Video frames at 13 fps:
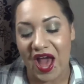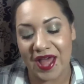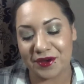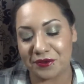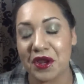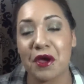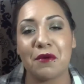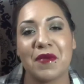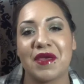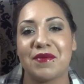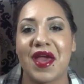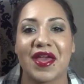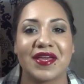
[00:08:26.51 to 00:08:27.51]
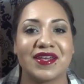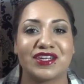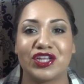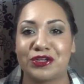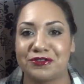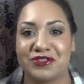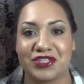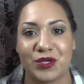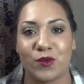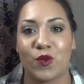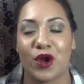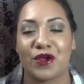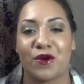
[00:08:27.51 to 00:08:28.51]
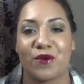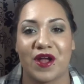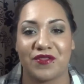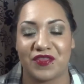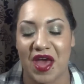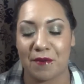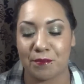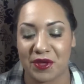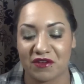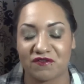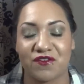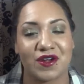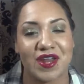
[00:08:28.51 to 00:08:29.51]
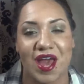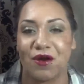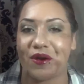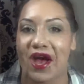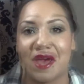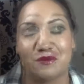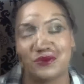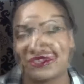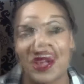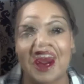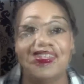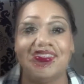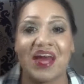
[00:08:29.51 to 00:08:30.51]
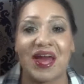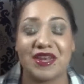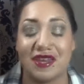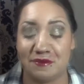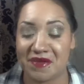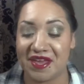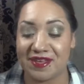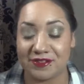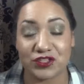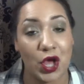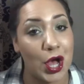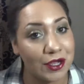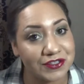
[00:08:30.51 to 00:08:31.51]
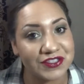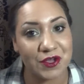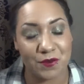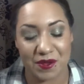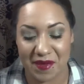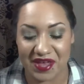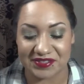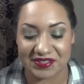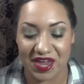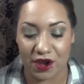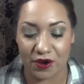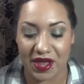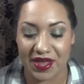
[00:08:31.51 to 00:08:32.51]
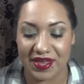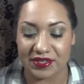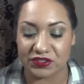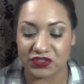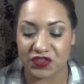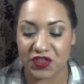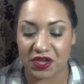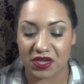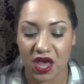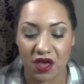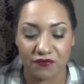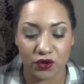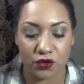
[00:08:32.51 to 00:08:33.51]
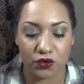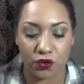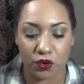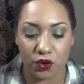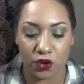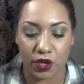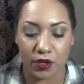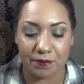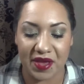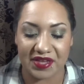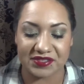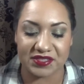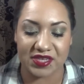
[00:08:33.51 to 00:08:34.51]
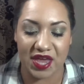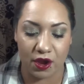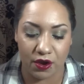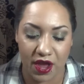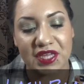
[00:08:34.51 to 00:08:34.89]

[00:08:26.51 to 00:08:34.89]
I don't know, maybe I could learn to work around that. But for now, I will the not next item is also a mascara. It's the CoverGirl mascara.